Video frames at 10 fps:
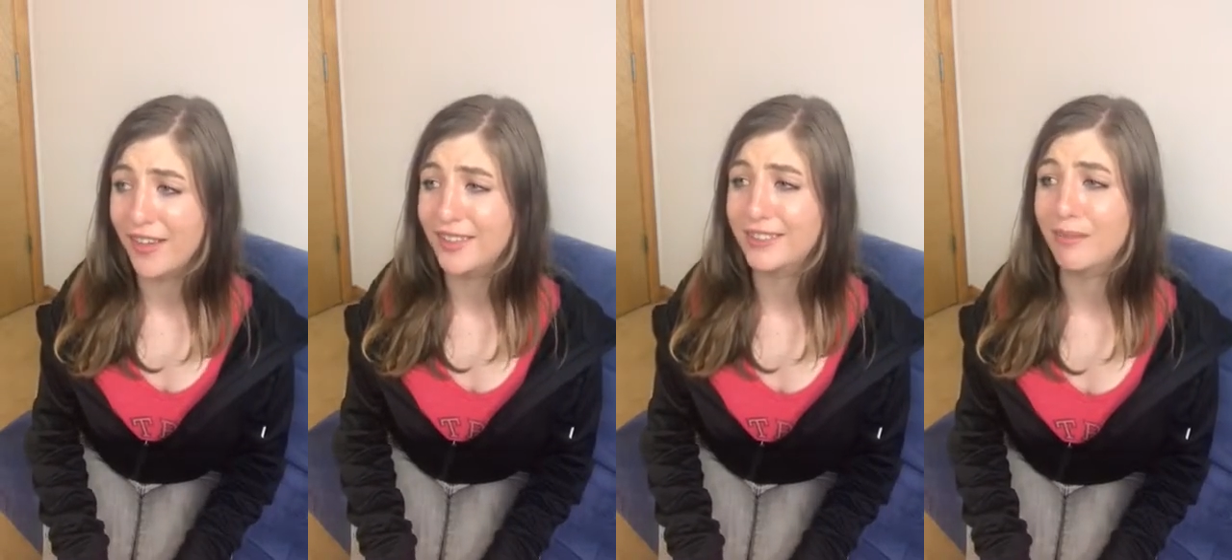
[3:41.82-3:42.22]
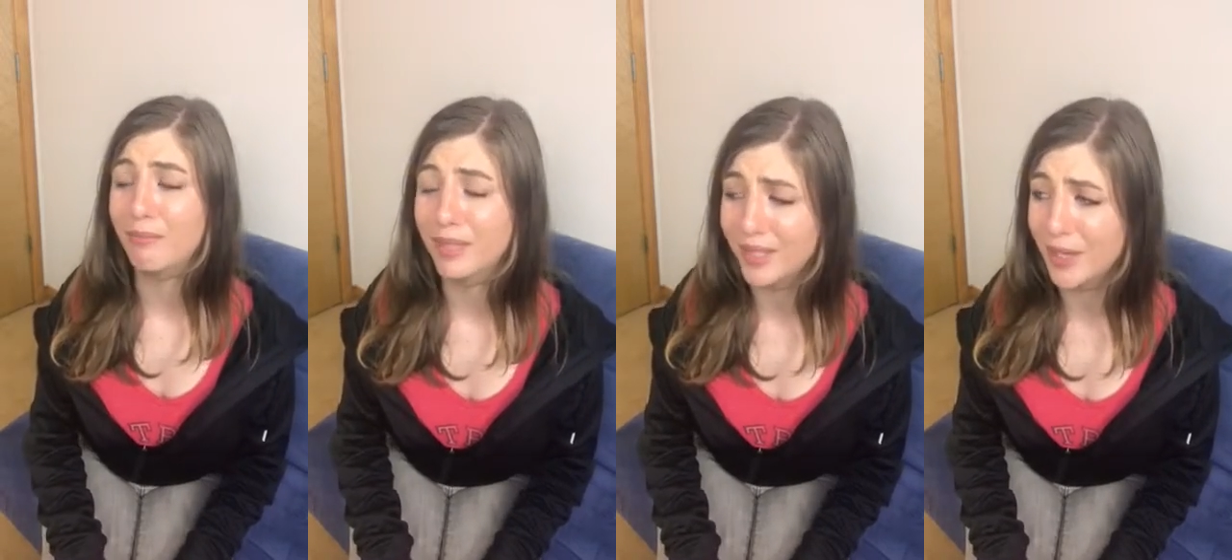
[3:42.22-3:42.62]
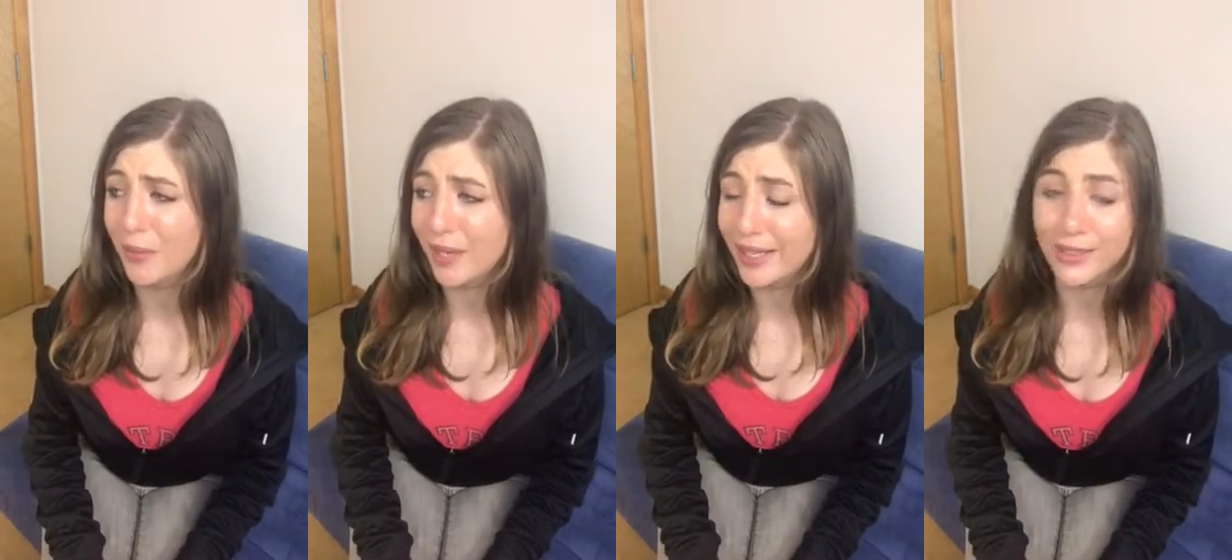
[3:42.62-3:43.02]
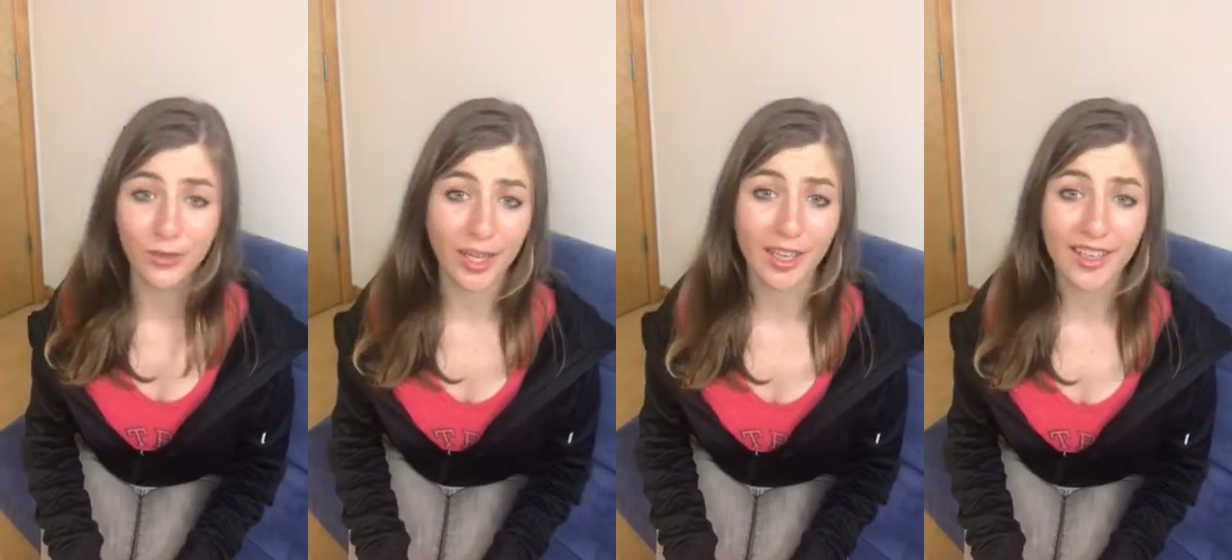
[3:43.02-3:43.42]
there's a million ways
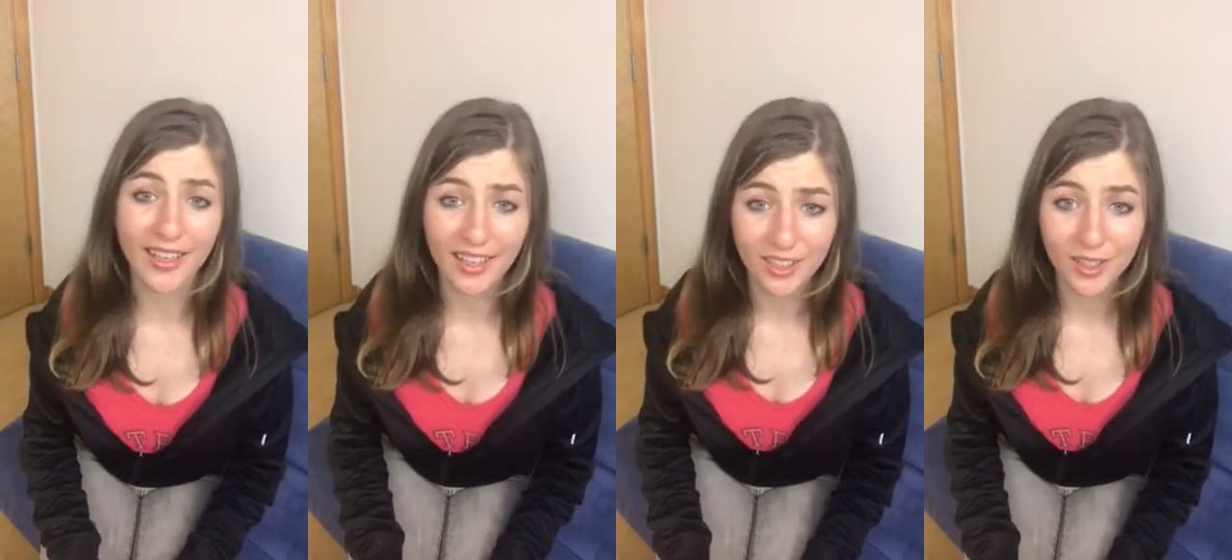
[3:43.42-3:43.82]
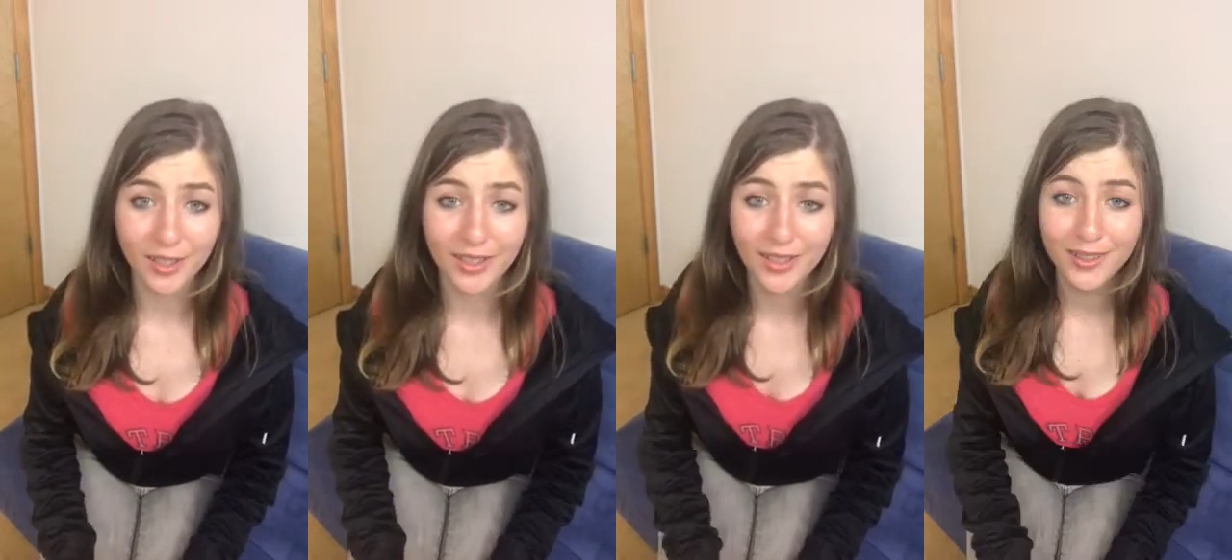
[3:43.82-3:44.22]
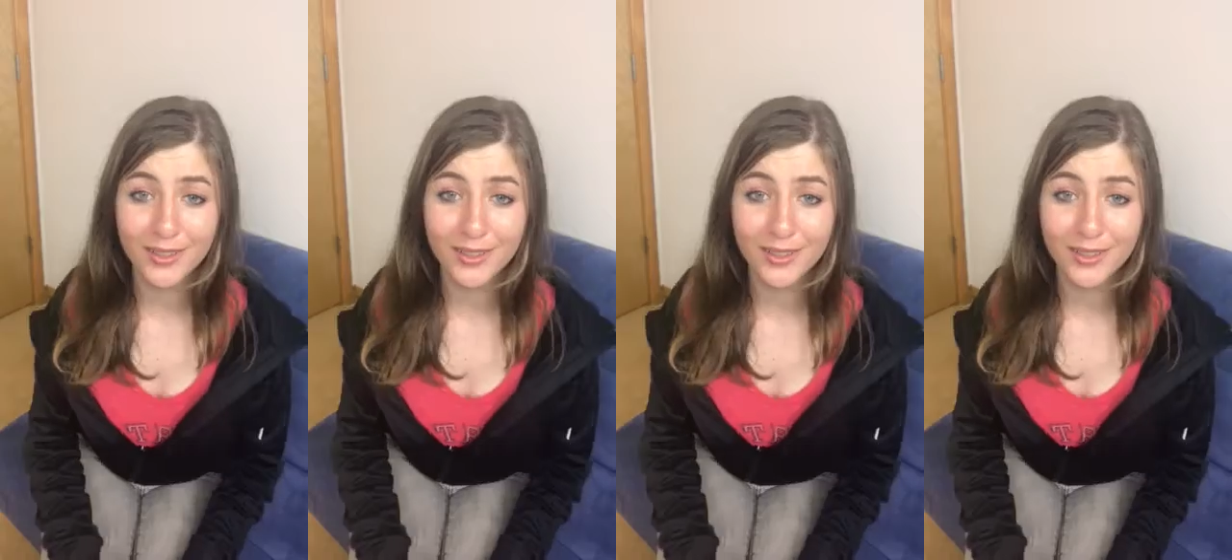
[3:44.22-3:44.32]
you can get injured.